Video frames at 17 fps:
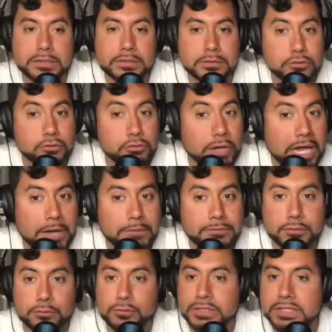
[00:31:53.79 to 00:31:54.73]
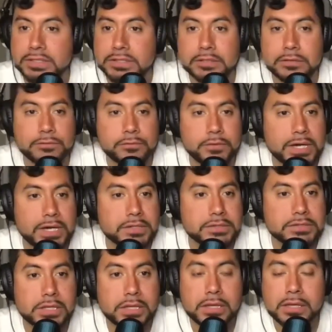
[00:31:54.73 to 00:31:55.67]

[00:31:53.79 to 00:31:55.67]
You have to really think fast.